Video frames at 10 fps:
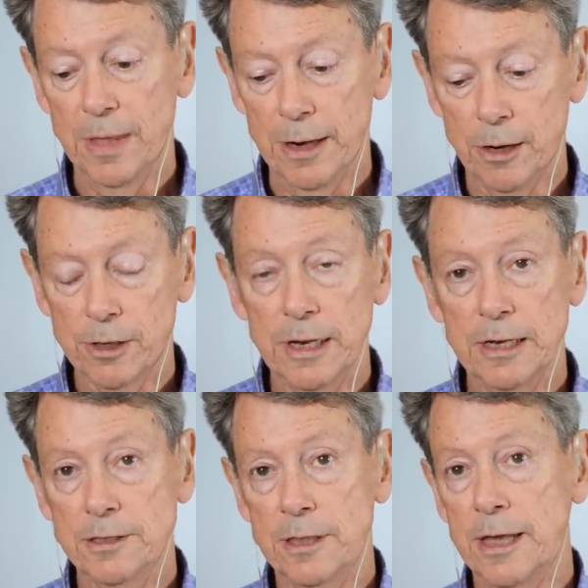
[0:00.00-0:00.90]
And I'll get
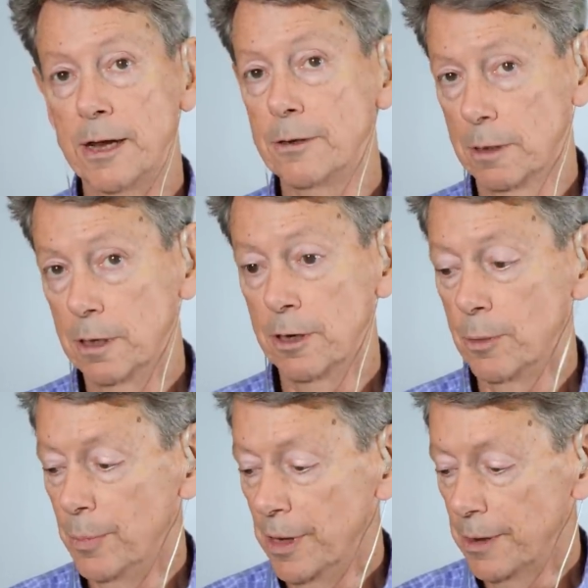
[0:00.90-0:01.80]
into that in
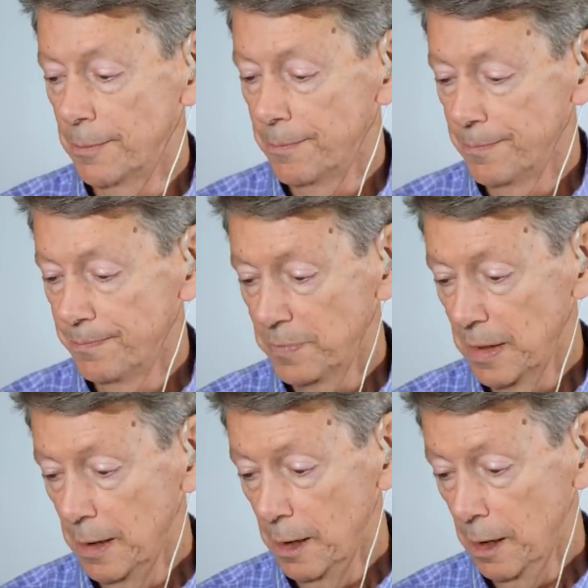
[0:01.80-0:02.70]
a bit.
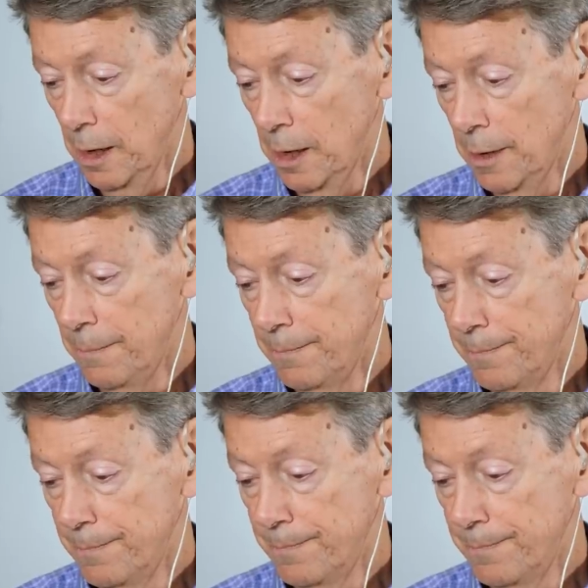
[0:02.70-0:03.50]
Um,